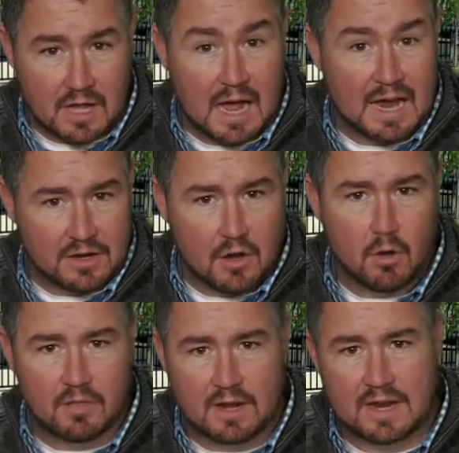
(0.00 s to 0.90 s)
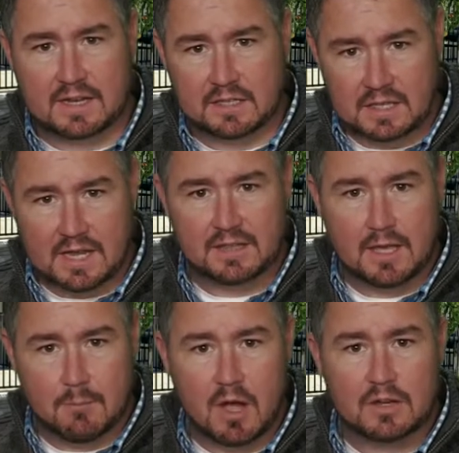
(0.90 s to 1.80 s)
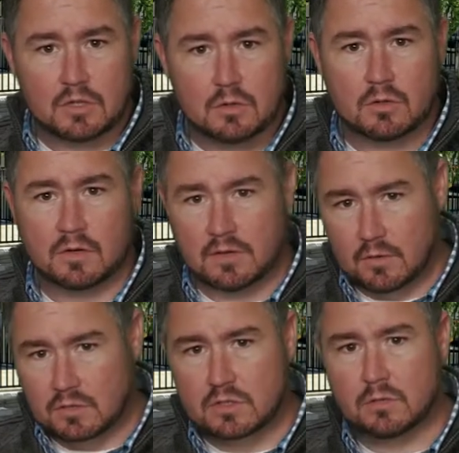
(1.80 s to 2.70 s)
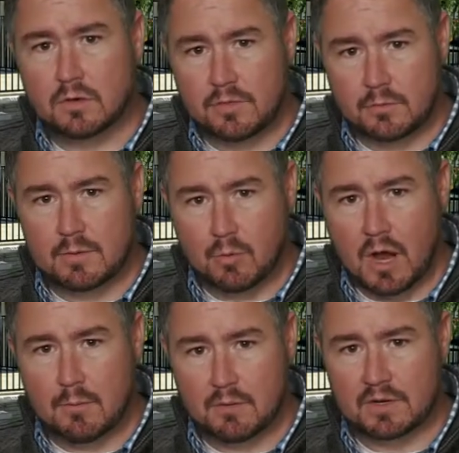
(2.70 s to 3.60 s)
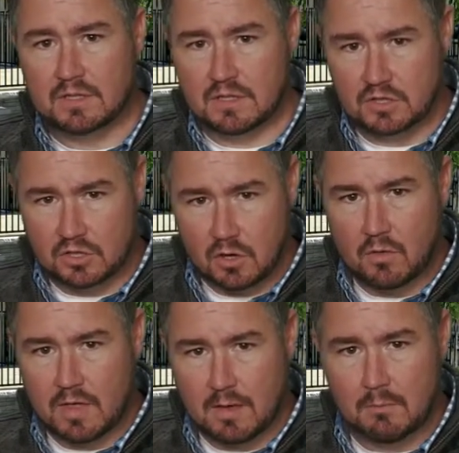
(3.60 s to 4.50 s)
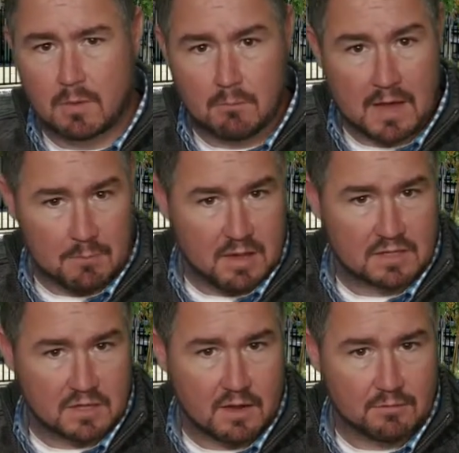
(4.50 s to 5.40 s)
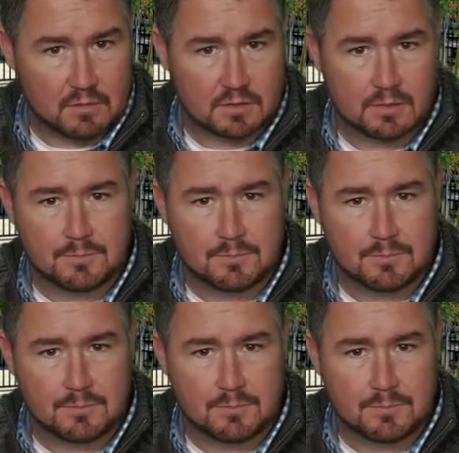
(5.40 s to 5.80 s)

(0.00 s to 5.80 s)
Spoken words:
I know that I can take them on tour to those 2 or 3 properties and show them my best efforts.